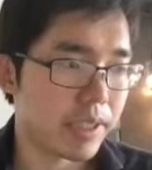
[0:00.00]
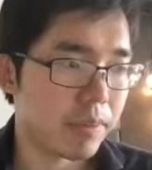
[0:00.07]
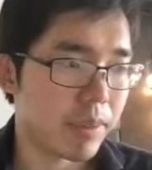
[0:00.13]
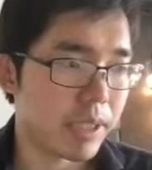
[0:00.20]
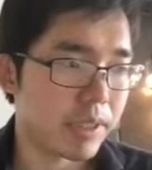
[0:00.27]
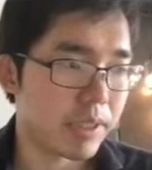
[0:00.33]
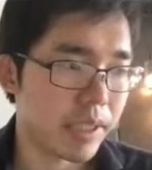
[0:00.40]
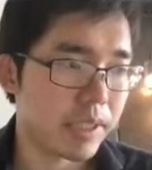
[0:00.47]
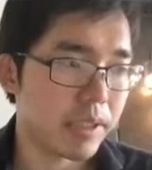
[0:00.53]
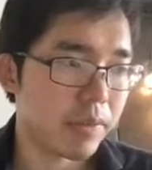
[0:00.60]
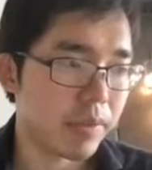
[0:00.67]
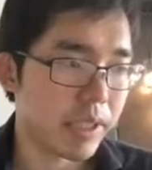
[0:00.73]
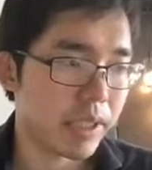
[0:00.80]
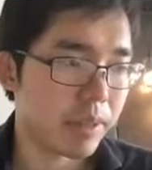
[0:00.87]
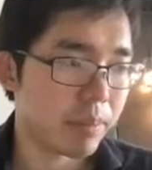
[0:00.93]
but that's
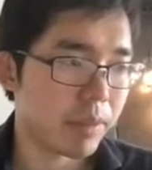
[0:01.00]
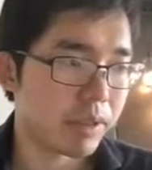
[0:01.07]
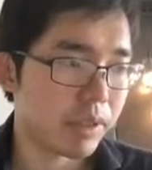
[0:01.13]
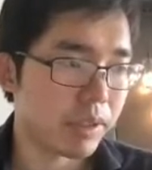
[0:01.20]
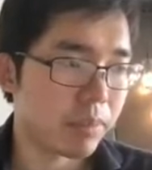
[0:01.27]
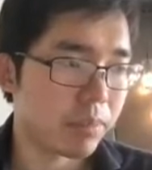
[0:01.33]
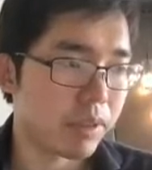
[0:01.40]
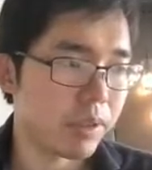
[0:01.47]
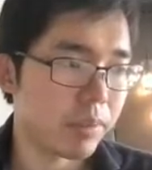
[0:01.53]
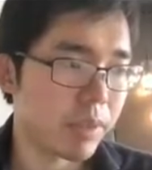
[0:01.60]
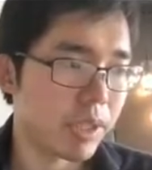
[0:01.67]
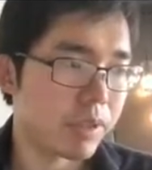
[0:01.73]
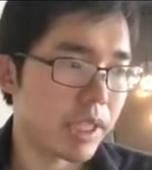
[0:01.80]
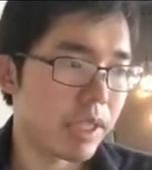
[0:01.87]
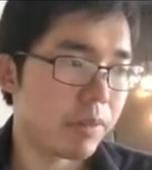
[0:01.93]
very important point,
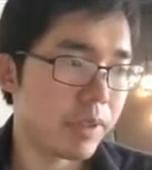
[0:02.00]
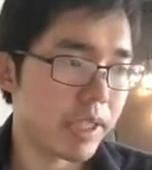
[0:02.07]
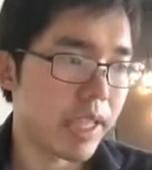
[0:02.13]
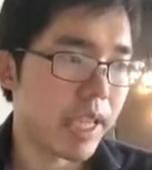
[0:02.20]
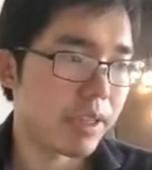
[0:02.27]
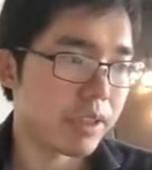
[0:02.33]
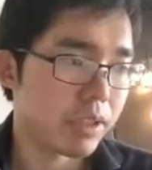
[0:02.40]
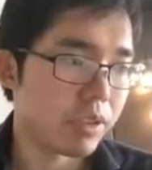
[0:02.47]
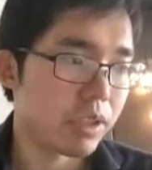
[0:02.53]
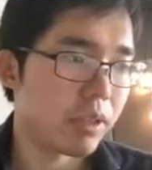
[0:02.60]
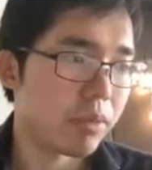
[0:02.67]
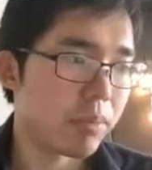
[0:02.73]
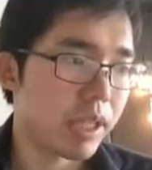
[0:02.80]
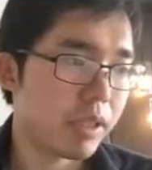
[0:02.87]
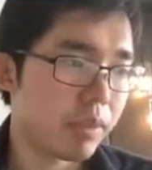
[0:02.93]
because if we take the
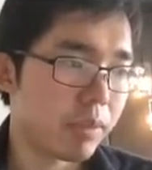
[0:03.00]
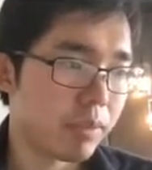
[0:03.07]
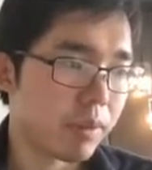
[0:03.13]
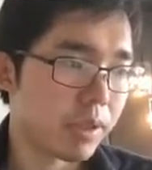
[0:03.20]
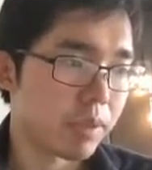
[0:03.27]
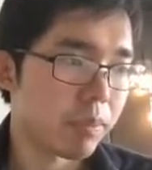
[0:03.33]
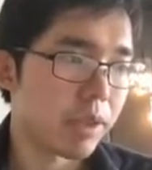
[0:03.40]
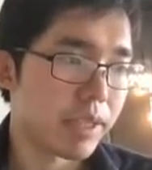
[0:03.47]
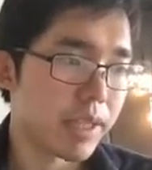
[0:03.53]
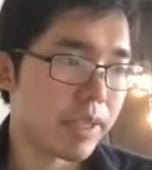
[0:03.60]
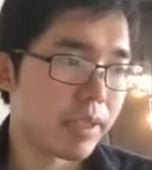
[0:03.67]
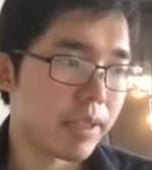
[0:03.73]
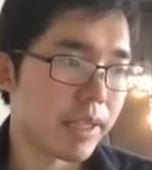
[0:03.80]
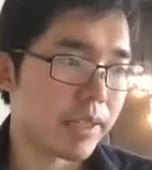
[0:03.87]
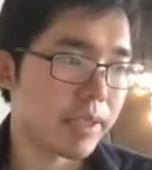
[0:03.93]
union bound for the policy
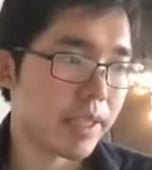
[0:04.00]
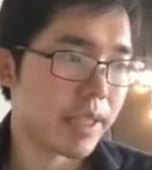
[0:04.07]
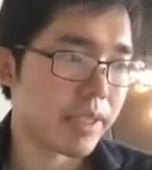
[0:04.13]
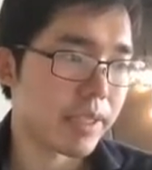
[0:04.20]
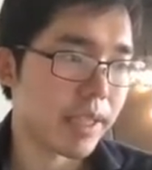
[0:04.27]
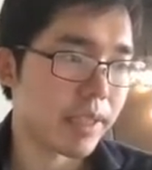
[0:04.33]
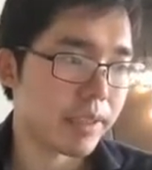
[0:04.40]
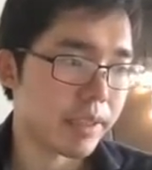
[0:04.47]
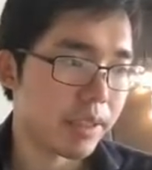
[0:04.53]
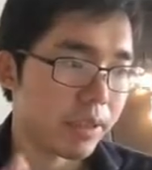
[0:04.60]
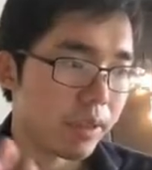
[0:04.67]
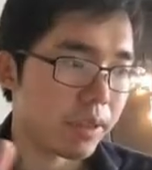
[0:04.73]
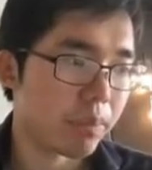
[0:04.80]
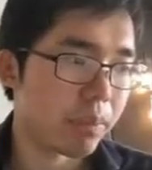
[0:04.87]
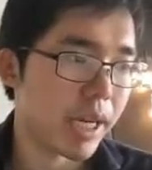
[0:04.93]
class and then the
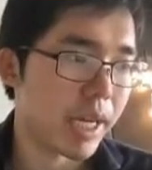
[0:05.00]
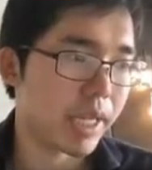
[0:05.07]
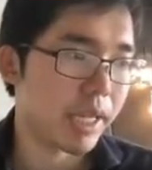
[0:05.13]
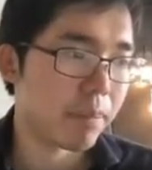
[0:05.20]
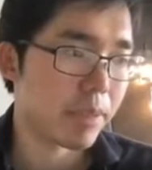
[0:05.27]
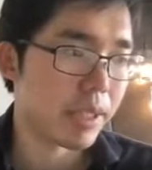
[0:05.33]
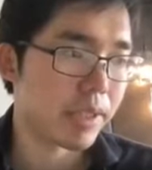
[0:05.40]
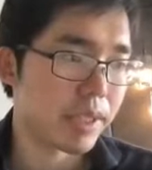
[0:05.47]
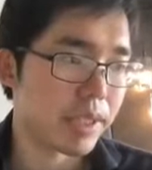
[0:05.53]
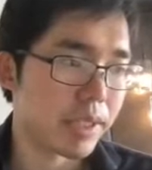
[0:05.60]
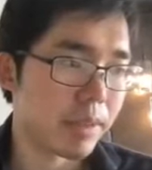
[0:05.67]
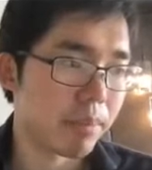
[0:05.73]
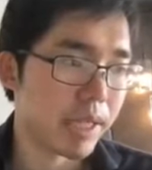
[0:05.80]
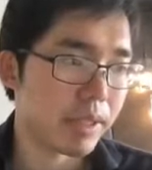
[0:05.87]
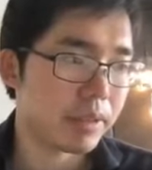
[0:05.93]
log pi appears in
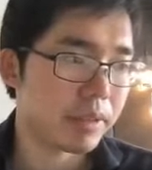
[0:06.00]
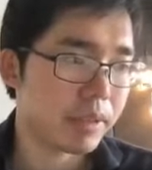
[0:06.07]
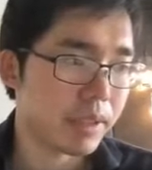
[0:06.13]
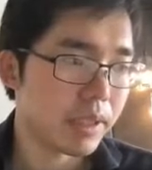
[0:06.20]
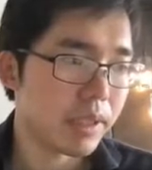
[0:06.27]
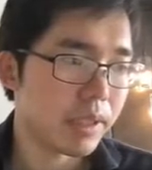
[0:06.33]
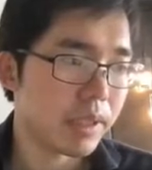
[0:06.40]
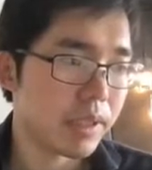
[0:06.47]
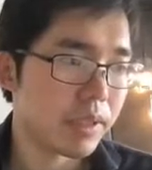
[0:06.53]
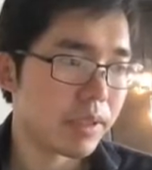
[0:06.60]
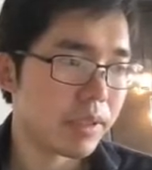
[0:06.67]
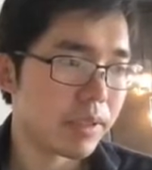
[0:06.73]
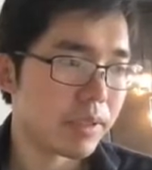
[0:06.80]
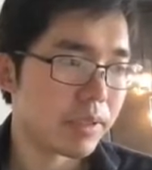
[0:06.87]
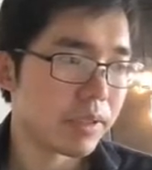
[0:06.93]
the bound,
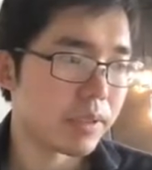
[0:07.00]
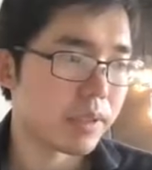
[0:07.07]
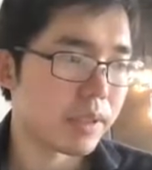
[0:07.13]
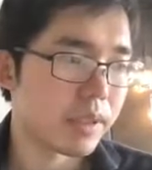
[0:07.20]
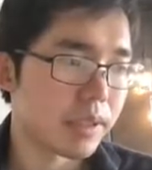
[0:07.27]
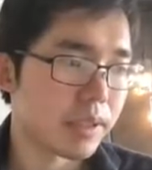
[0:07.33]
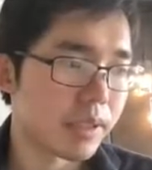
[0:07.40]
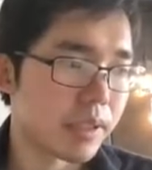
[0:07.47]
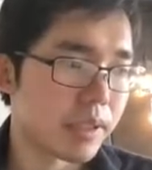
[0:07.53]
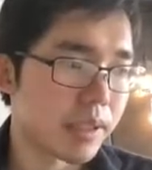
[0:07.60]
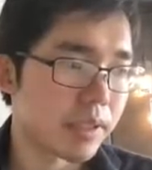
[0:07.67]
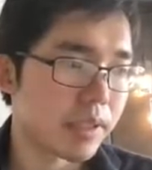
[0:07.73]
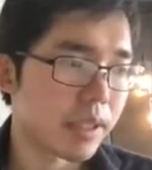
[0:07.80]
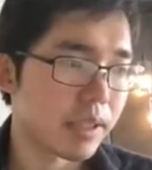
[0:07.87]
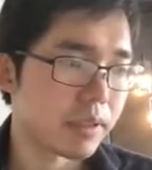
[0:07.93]
so
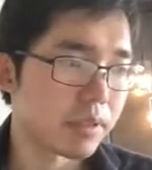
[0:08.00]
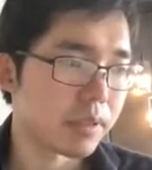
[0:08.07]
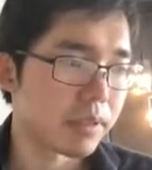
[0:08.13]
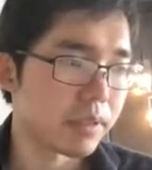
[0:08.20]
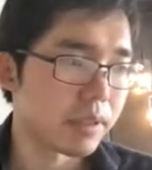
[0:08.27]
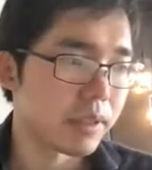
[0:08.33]
that's not good.